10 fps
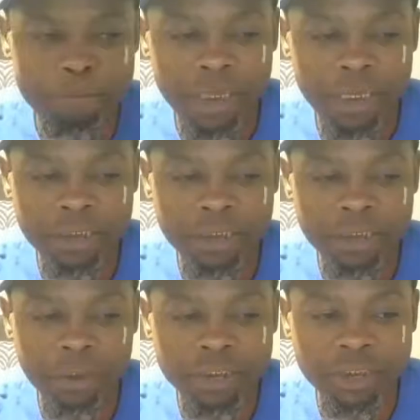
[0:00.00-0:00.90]
you
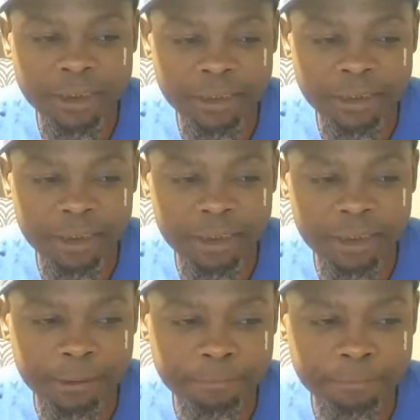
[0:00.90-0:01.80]
know, it just
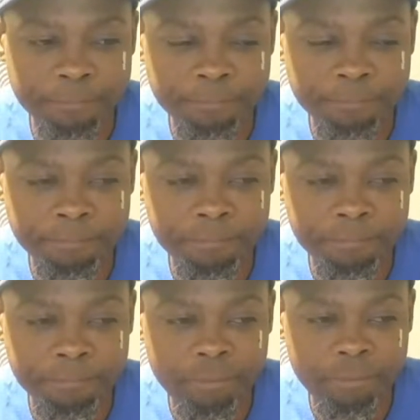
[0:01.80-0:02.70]
uh,
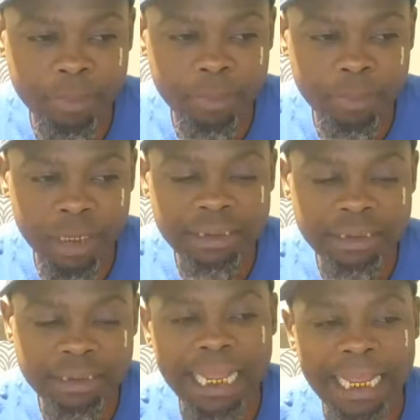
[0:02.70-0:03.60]
it's just
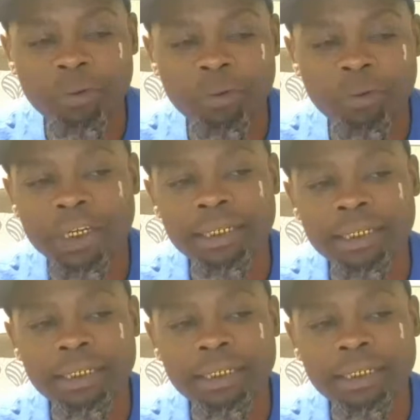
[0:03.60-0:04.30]
ironic